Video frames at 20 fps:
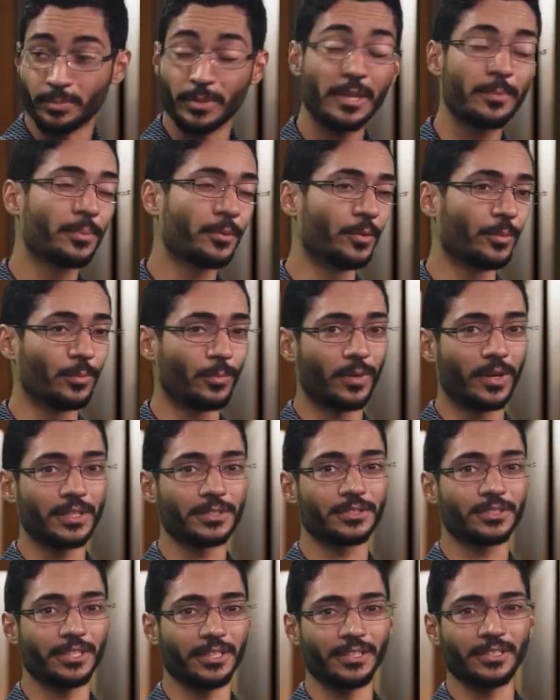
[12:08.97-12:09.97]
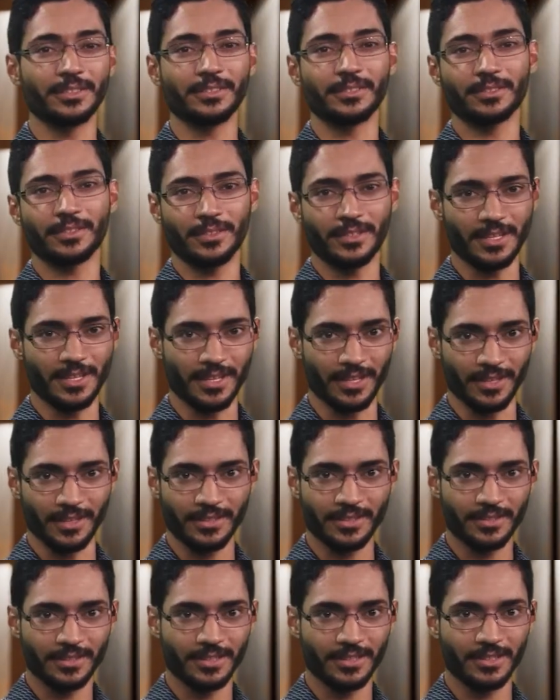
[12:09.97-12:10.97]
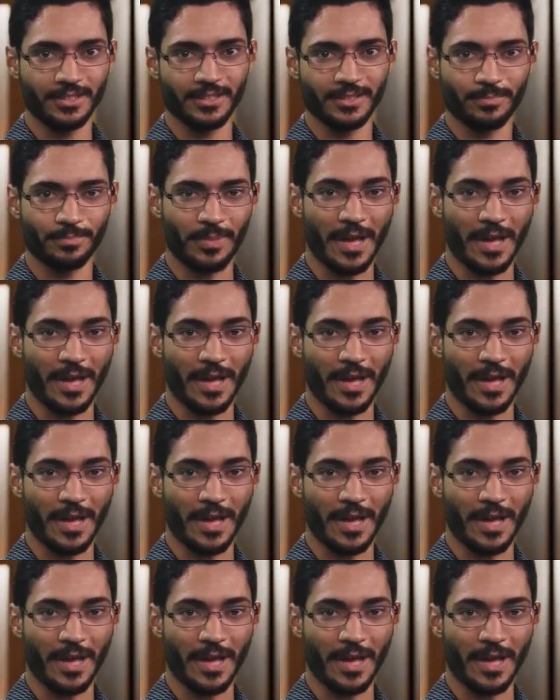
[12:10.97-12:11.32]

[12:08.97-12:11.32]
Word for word: people watching the uh,